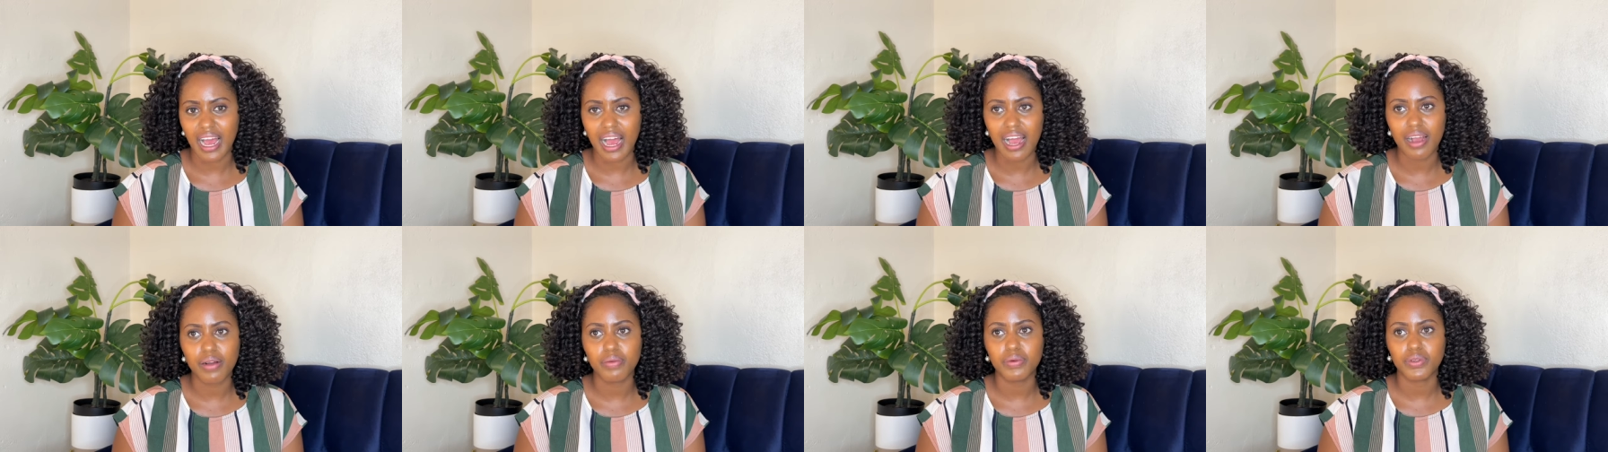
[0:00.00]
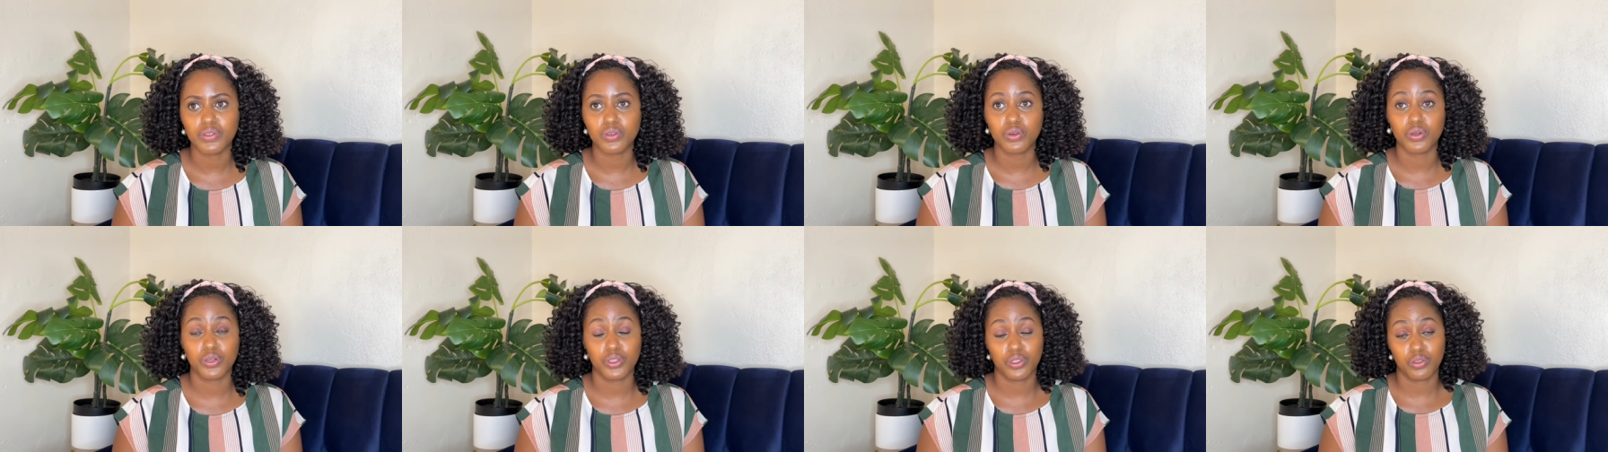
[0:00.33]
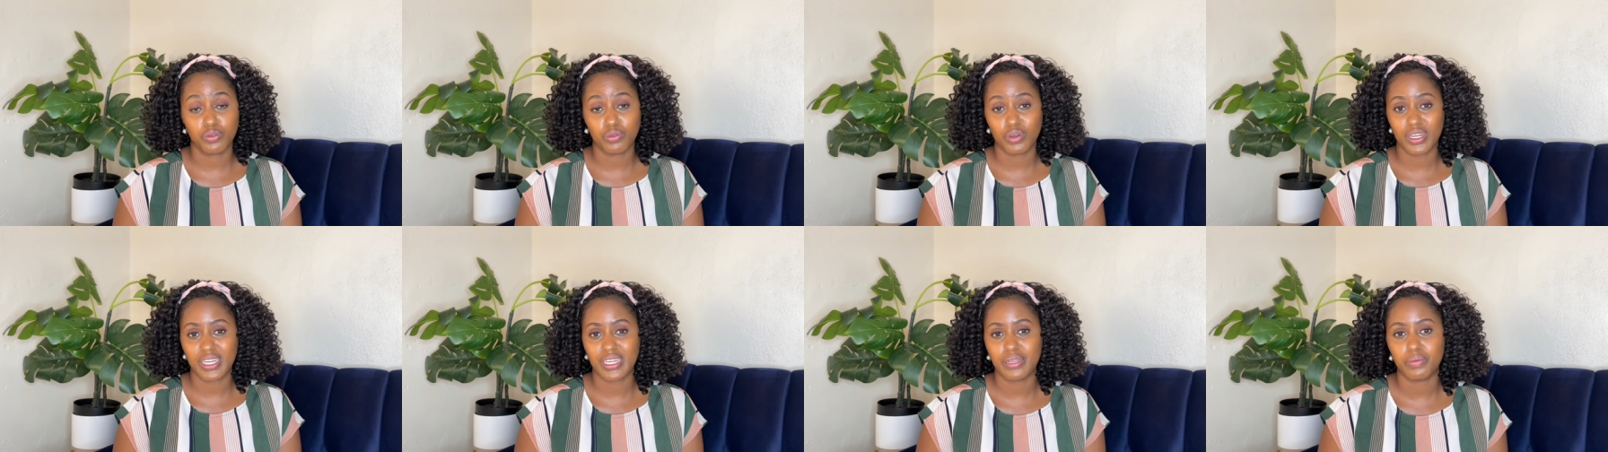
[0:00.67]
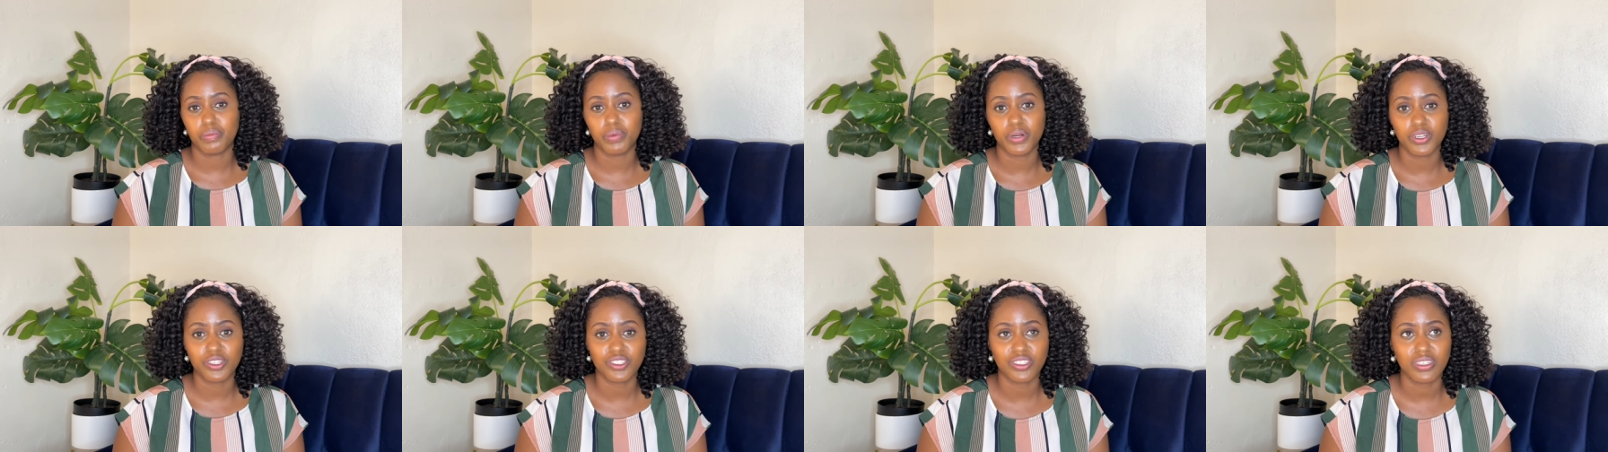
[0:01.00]
i was going through a
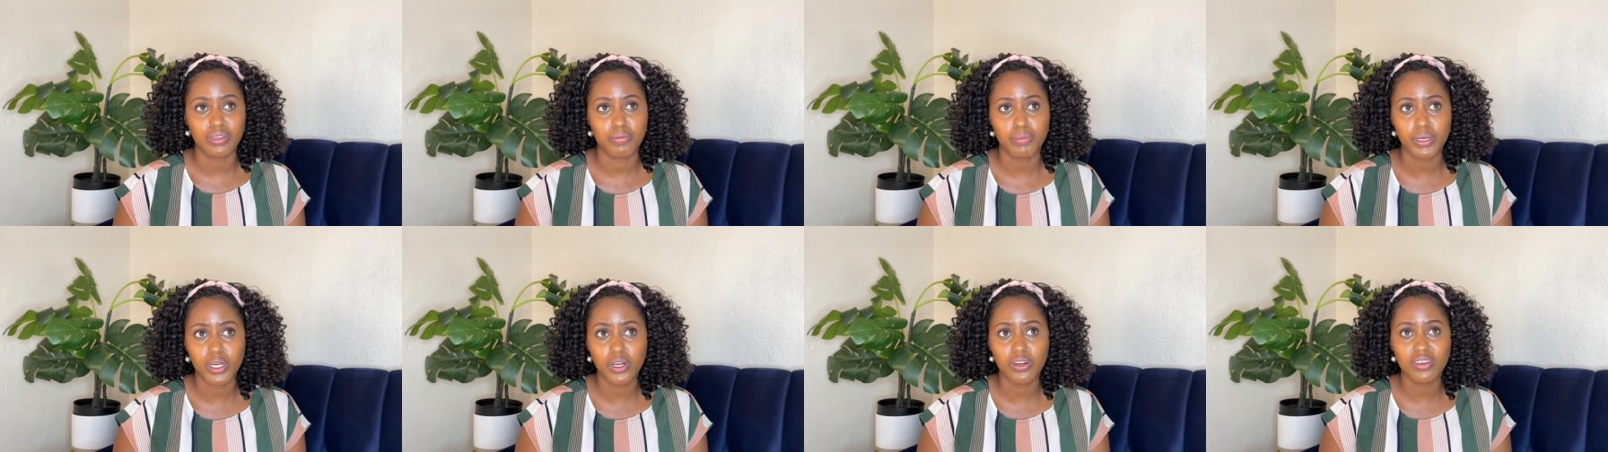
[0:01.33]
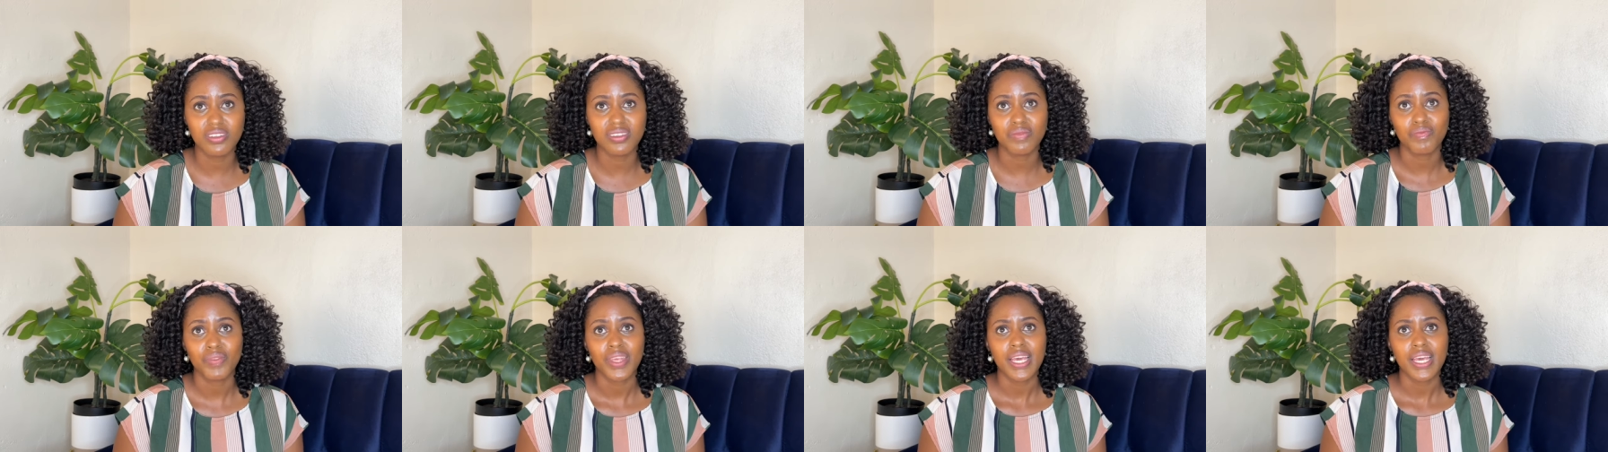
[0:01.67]
depression because